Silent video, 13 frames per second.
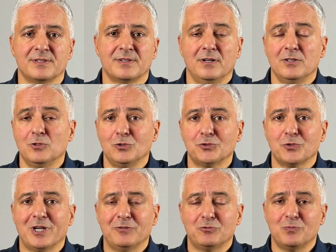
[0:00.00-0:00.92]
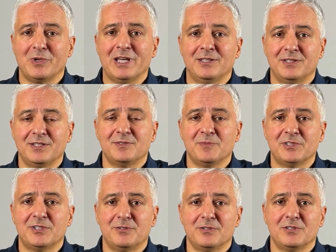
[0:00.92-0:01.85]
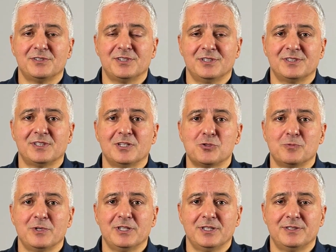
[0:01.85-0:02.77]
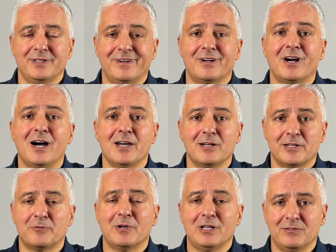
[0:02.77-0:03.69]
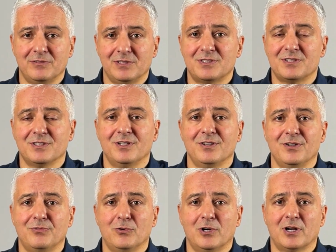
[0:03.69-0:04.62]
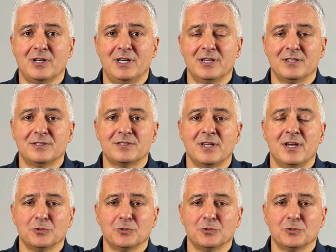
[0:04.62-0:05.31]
You also have to plan these materials in such a way that they are highly relevant for a client.